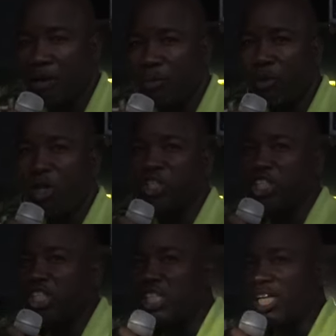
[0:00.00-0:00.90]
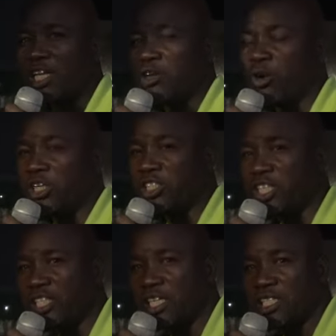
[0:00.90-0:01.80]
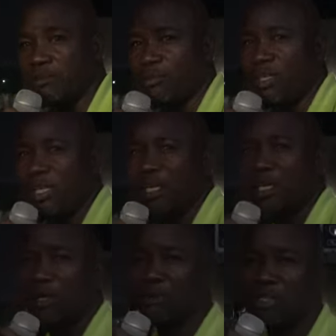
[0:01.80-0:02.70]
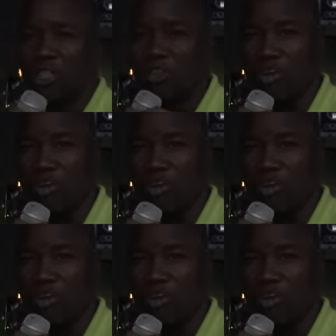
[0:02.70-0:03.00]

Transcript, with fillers: more into detail some of the